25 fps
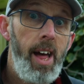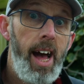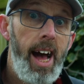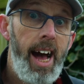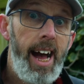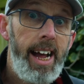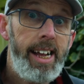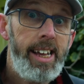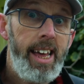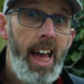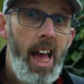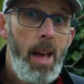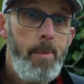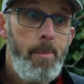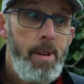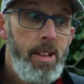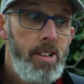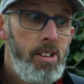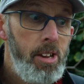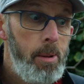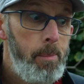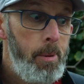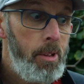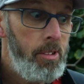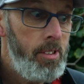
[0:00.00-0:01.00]
that I came
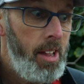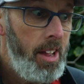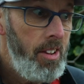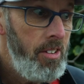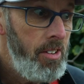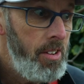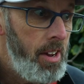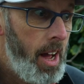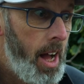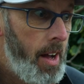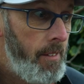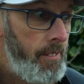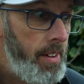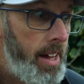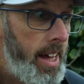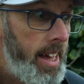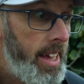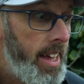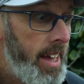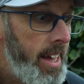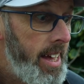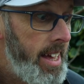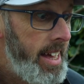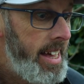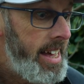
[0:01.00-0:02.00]
into possession of
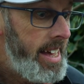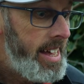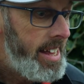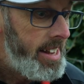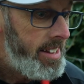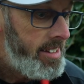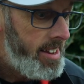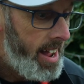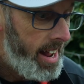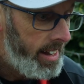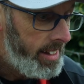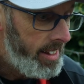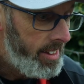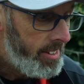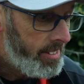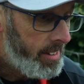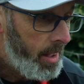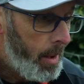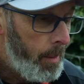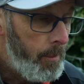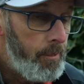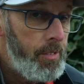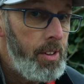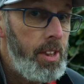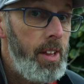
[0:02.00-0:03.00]
a
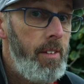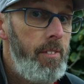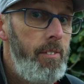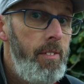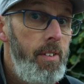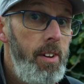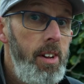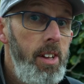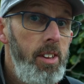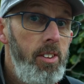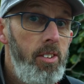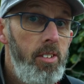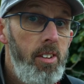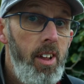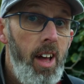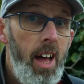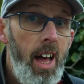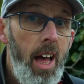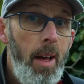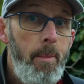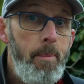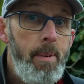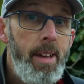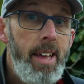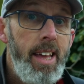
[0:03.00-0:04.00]
telescope for the first
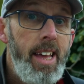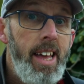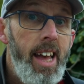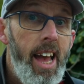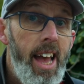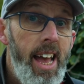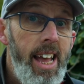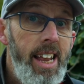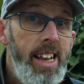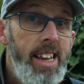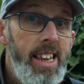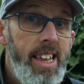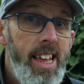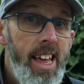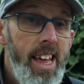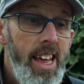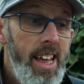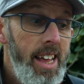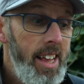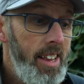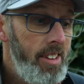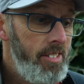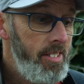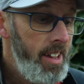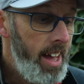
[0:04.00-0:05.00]
time in
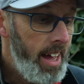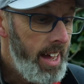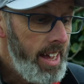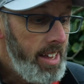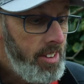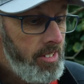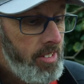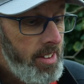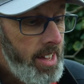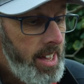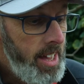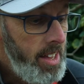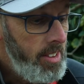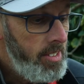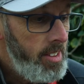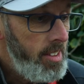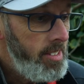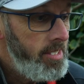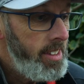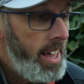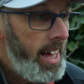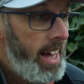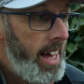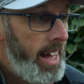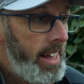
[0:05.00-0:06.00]
years. Yeah, it's years
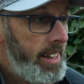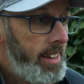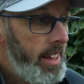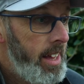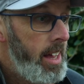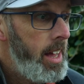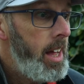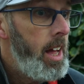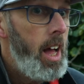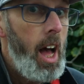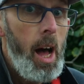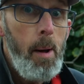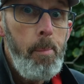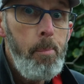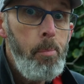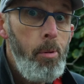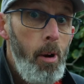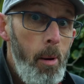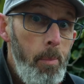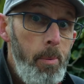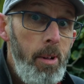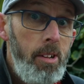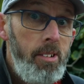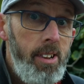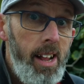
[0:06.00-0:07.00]
since I had a
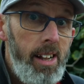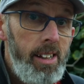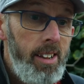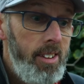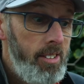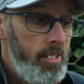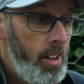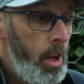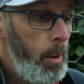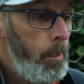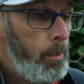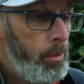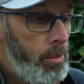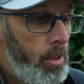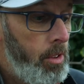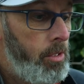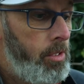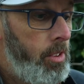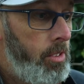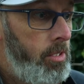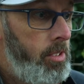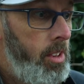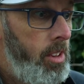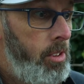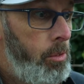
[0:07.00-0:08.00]
proper telescope
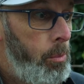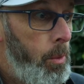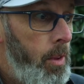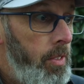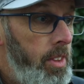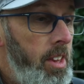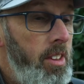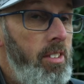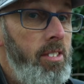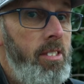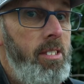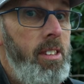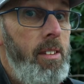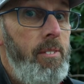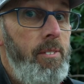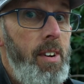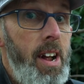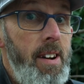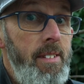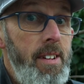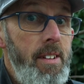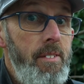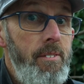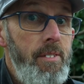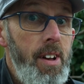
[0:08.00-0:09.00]
such as this one. This is a
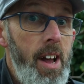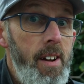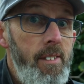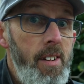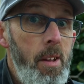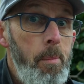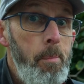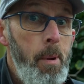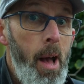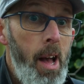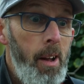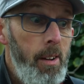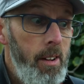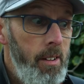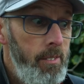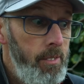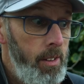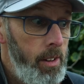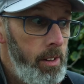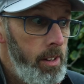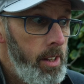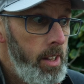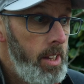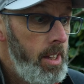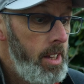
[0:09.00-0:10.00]
very, very
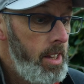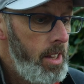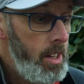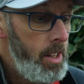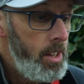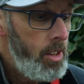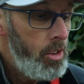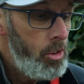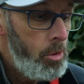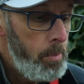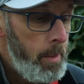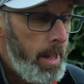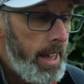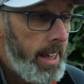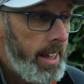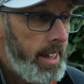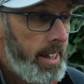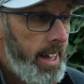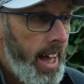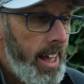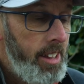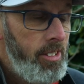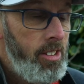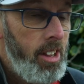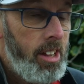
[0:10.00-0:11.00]
powerful
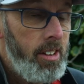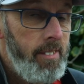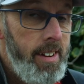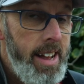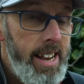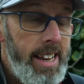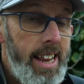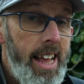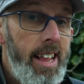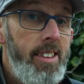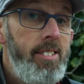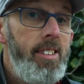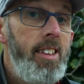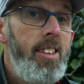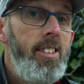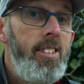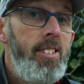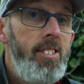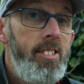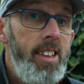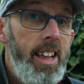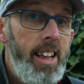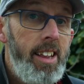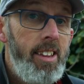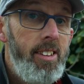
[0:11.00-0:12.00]
Schmidt-Cassegrain. It's a
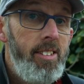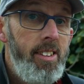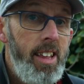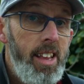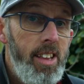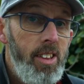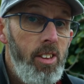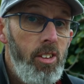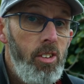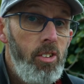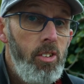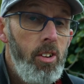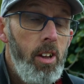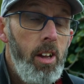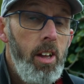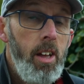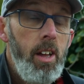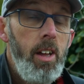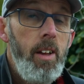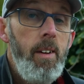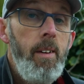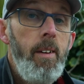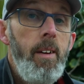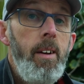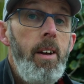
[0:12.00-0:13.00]
6-inch
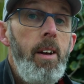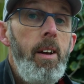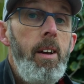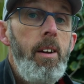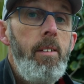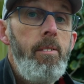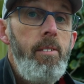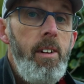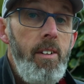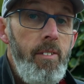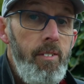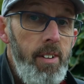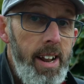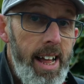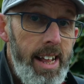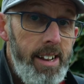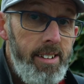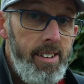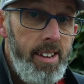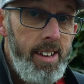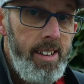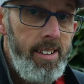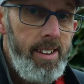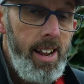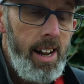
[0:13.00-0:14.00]

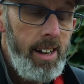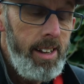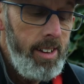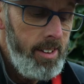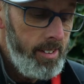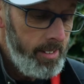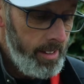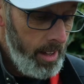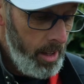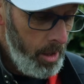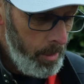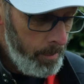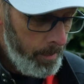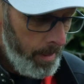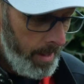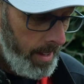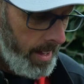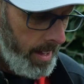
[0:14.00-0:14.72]
reflecting telescope,